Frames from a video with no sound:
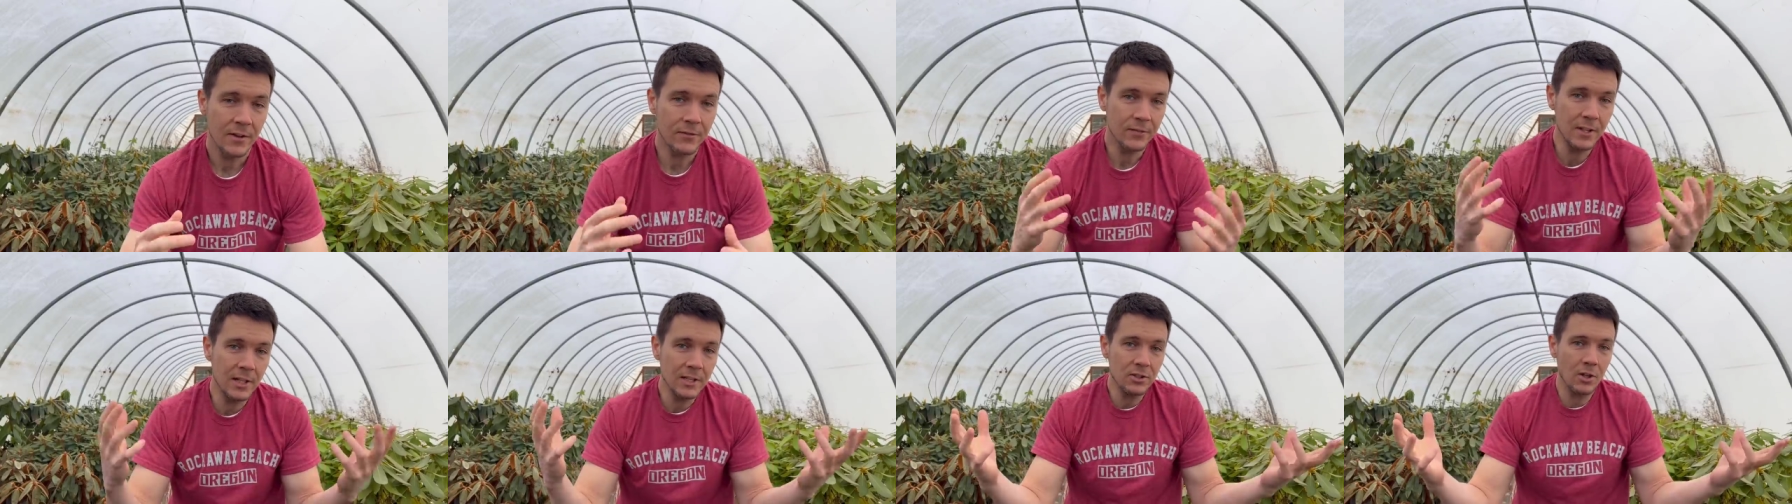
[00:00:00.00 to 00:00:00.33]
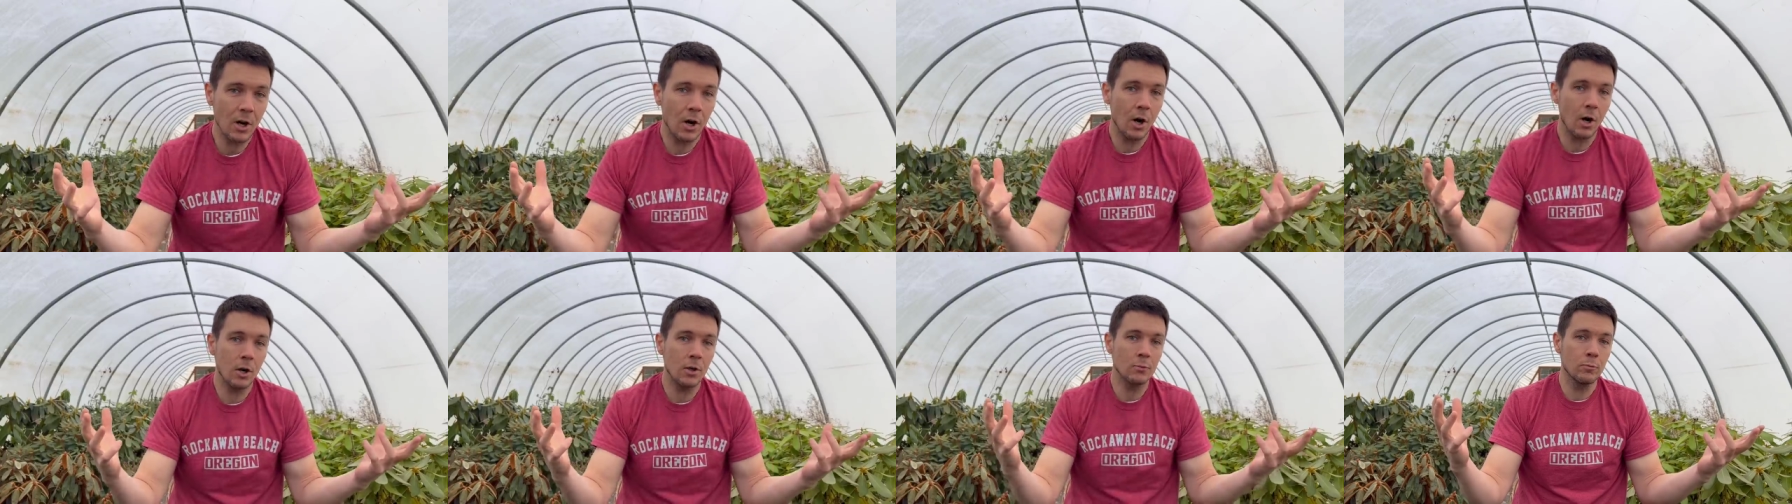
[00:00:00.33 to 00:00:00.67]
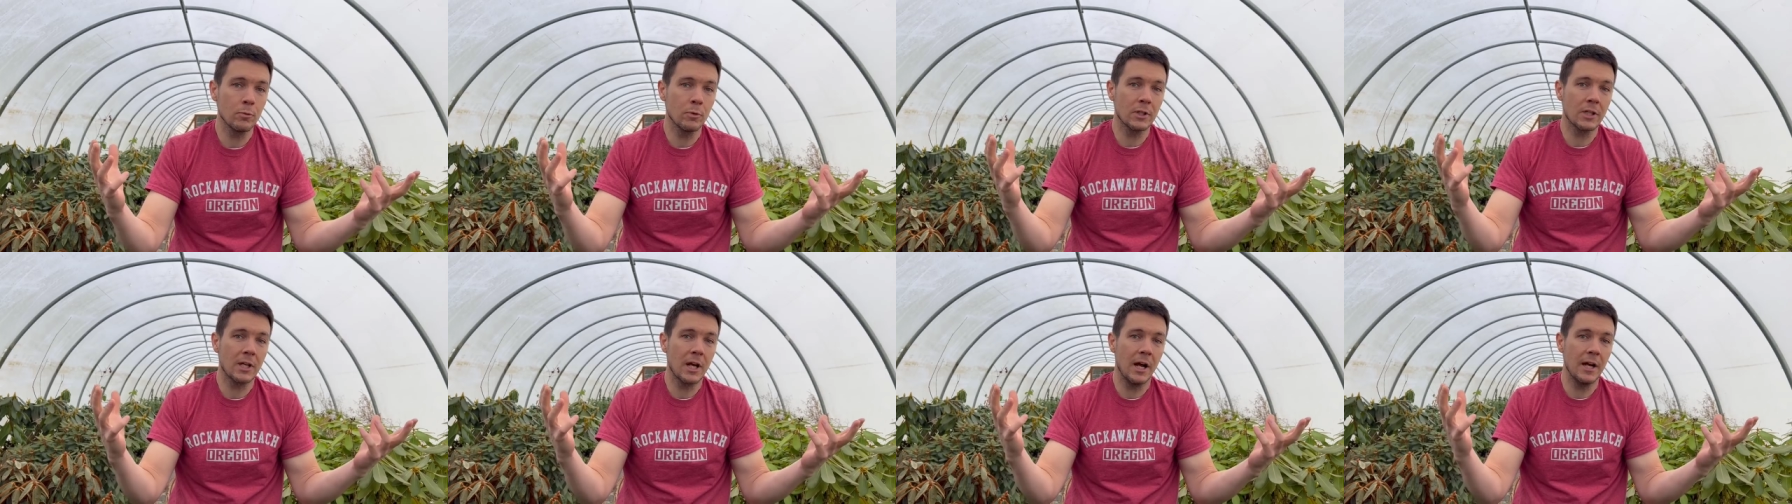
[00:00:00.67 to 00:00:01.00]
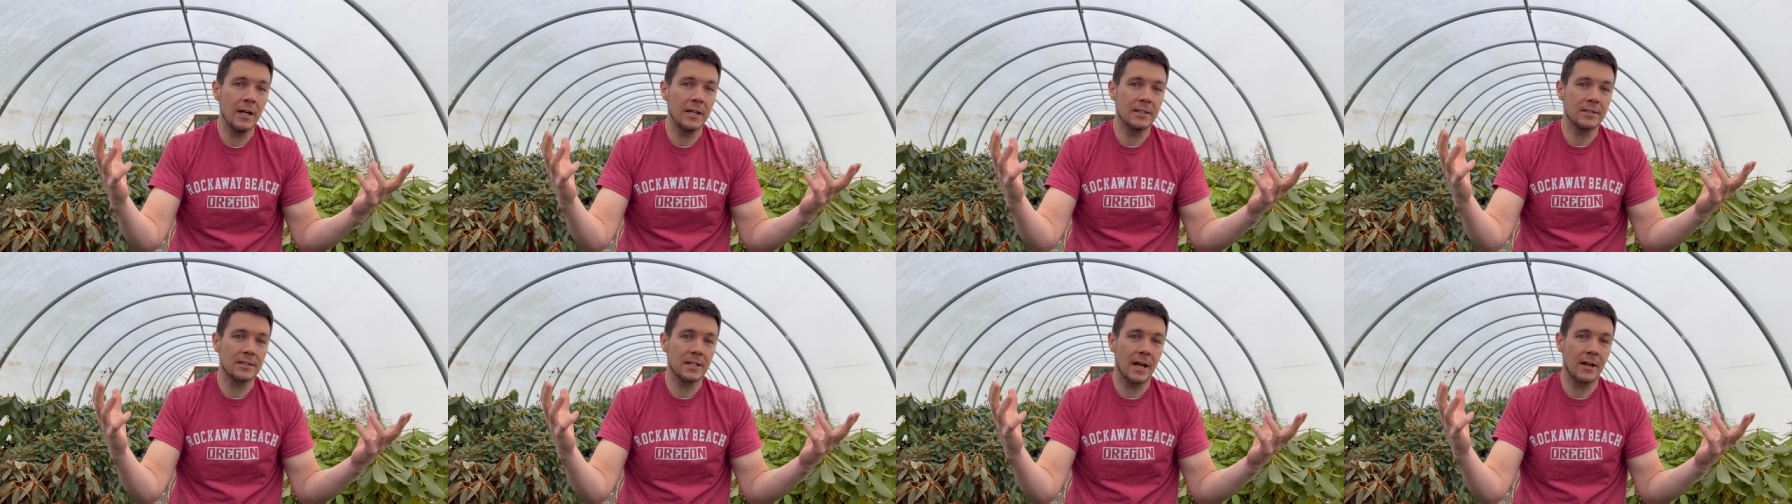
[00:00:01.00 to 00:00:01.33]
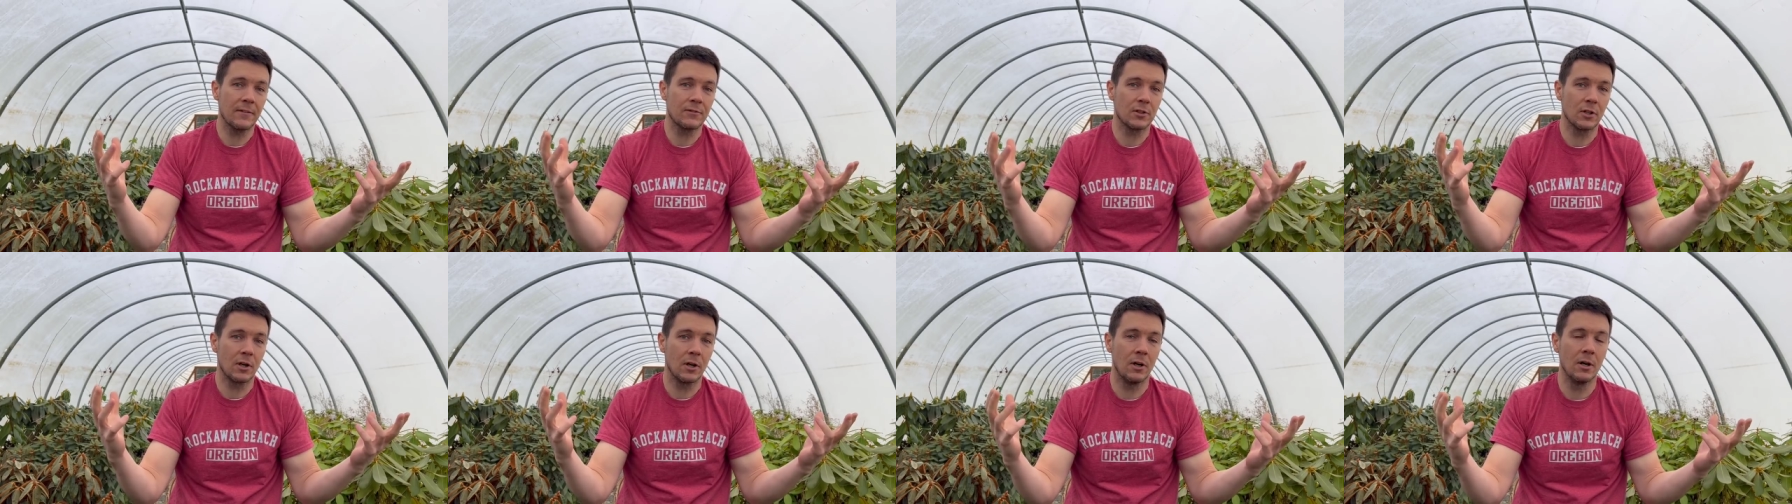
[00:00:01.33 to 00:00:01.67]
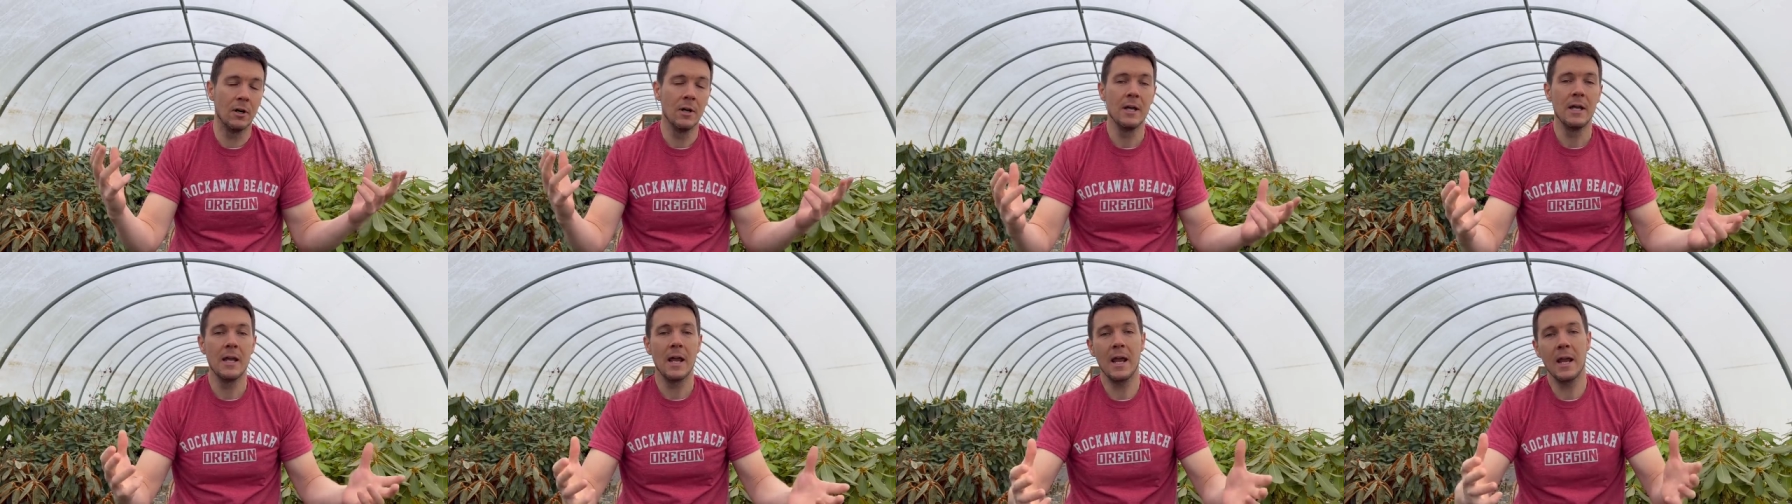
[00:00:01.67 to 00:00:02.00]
These are hardwood cuttings after all.